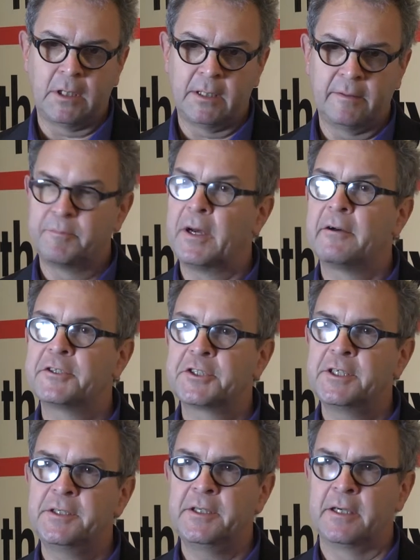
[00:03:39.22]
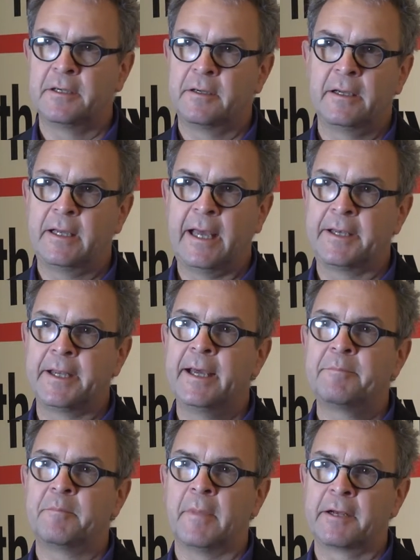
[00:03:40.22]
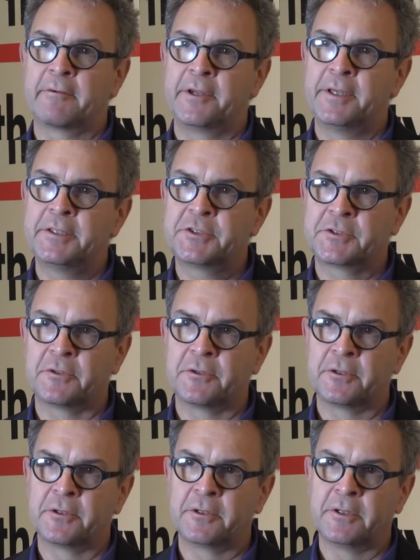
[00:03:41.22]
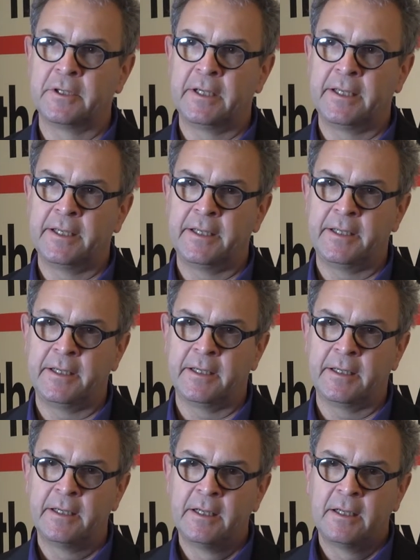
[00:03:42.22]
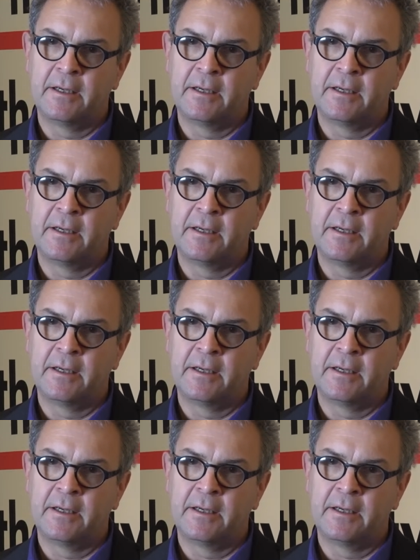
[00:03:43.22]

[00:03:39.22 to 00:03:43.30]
uh, policy, uh, adapt micro units, or a uh,